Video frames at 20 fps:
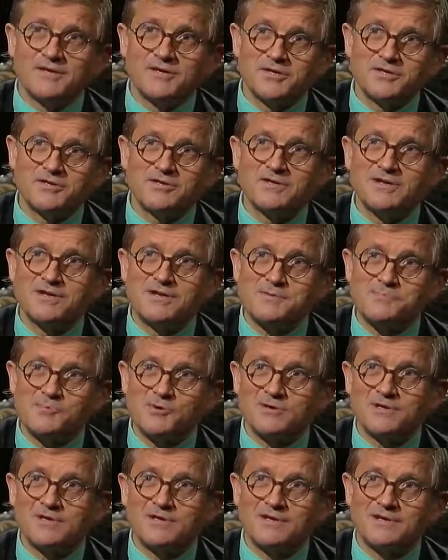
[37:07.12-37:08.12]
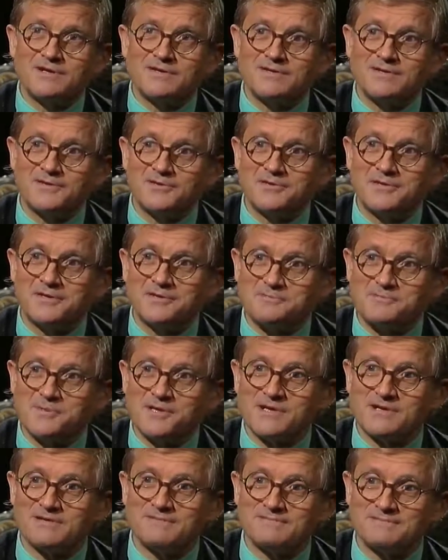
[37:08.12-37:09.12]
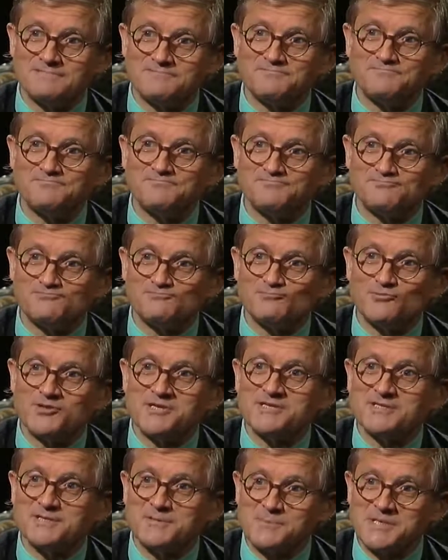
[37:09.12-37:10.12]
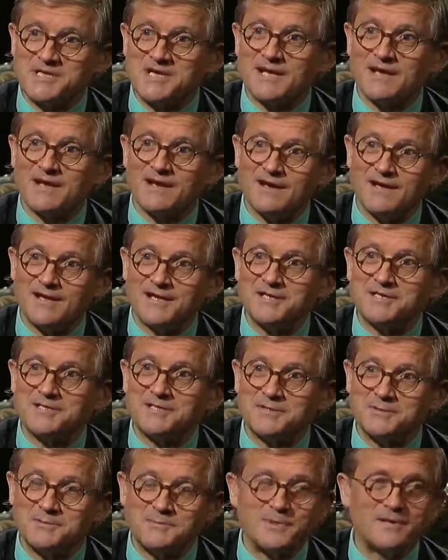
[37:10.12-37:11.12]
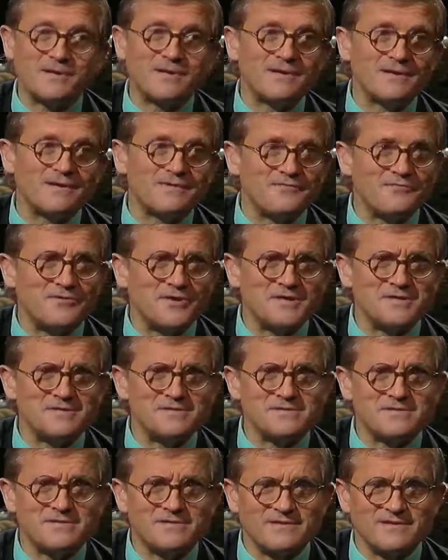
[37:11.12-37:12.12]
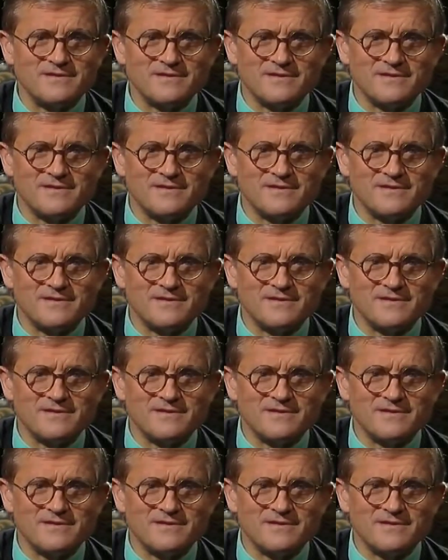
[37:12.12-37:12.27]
hurt anybody, or I'd been reasonably kind to my friends.